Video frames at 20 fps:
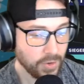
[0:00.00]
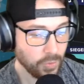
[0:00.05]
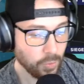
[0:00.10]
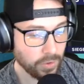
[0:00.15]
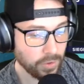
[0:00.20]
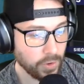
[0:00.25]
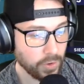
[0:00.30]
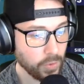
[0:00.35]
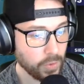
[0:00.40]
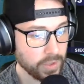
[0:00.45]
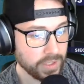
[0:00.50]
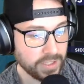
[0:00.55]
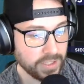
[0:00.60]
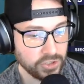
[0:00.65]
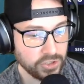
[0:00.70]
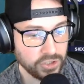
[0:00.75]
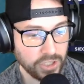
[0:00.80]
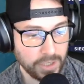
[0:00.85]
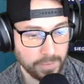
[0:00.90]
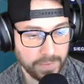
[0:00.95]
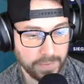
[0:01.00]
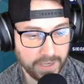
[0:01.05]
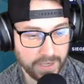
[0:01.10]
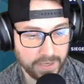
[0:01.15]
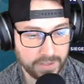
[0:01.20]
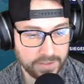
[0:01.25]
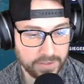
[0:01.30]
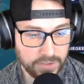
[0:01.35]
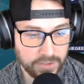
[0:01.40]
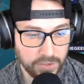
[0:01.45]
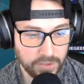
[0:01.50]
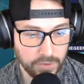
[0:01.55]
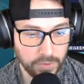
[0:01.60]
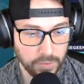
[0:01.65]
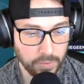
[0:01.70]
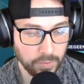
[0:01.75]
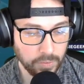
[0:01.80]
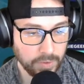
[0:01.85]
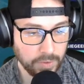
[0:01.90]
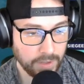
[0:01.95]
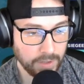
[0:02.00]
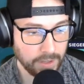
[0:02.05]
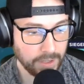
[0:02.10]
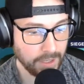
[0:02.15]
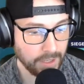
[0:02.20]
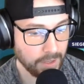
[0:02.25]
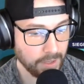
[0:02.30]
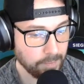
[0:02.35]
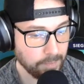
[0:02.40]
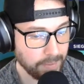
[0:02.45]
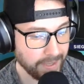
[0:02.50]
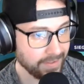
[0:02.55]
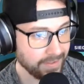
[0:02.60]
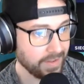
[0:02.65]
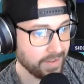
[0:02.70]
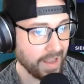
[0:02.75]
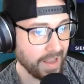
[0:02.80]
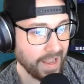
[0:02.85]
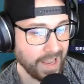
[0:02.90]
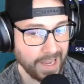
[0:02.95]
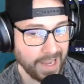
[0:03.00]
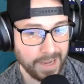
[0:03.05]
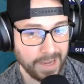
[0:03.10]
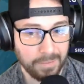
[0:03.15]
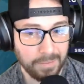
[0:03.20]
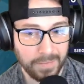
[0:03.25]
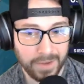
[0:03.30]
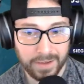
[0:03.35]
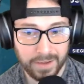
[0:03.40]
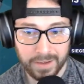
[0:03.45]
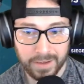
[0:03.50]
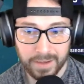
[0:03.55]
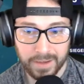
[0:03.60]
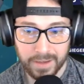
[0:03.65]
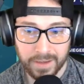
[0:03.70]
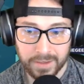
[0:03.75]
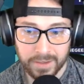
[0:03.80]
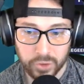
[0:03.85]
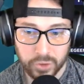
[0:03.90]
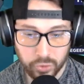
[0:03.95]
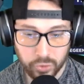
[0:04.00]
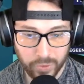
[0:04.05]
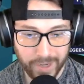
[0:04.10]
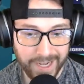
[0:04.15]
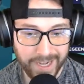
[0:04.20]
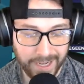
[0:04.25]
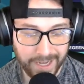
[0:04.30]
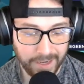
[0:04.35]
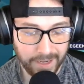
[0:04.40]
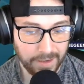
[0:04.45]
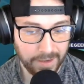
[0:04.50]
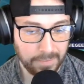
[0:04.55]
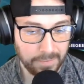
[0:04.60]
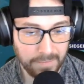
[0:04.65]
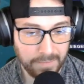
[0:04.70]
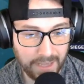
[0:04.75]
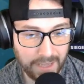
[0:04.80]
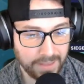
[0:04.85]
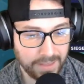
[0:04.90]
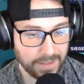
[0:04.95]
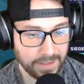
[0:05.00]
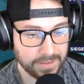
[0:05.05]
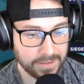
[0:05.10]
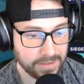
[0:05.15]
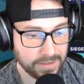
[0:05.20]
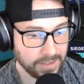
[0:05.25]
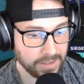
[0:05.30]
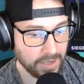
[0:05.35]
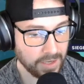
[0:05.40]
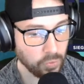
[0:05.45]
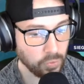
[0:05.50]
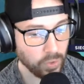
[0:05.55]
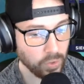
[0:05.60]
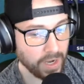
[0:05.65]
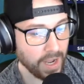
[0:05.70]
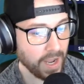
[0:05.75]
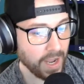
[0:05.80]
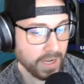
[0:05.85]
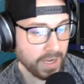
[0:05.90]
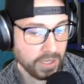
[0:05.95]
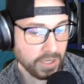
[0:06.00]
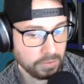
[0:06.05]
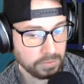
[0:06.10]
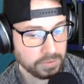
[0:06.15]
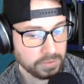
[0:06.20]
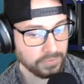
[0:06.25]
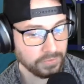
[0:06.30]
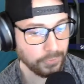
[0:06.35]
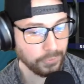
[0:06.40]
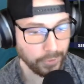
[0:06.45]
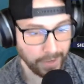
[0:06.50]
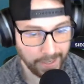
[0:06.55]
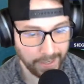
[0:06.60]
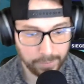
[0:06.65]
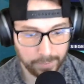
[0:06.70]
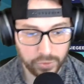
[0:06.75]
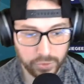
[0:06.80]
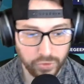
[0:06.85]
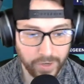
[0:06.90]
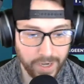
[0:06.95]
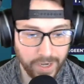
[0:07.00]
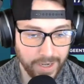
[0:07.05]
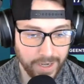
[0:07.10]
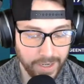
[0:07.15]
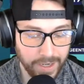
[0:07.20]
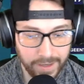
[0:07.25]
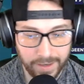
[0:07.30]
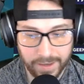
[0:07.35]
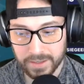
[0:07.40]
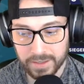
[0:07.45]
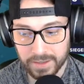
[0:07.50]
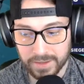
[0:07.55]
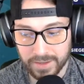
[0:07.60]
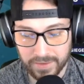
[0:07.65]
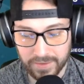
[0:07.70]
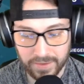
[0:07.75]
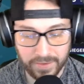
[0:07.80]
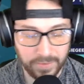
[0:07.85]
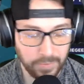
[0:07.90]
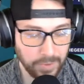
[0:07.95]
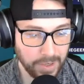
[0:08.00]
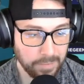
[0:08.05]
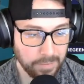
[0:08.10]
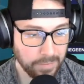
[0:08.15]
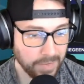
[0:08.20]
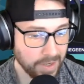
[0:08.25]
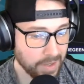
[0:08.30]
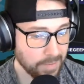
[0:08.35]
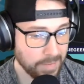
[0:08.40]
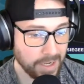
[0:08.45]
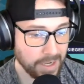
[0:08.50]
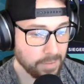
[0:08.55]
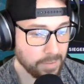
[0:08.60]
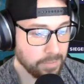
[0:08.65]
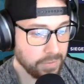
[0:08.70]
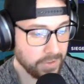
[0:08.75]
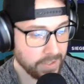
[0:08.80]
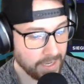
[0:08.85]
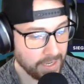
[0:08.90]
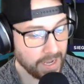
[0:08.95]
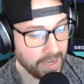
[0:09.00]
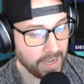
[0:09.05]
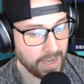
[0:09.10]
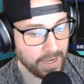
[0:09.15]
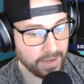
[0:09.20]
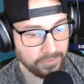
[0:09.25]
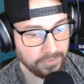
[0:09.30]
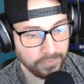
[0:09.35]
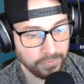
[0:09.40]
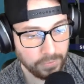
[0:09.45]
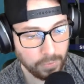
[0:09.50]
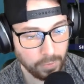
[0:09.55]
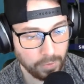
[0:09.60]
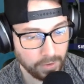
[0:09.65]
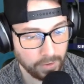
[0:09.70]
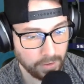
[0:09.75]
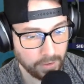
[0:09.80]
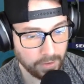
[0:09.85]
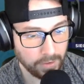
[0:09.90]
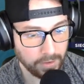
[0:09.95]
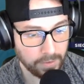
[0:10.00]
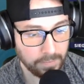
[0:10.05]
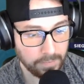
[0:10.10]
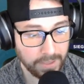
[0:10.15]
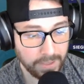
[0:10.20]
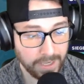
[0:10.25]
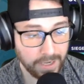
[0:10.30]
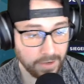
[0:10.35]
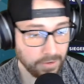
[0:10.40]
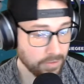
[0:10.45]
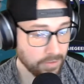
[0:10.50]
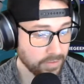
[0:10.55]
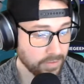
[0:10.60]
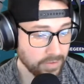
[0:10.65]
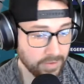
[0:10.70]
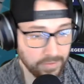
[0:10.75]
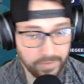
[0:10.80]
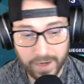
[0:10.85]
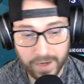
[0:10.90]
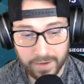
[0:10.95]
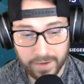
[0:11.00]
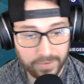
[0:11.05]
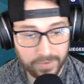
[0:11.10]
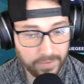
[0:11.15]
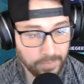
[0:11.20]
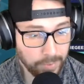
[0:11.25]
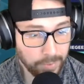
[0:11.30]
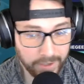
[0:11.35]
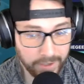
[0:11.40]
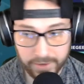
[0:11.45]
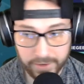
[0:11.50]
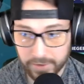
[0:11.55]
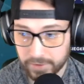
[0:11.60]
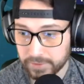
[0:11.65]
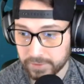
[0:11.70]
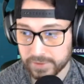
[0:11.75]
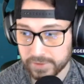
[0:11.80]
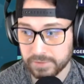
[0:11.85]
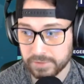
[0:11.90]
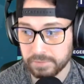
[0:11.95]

going to jump into the best aim training methods and what I use for aim training. This is going to be a complete guide for beginners, advanced players,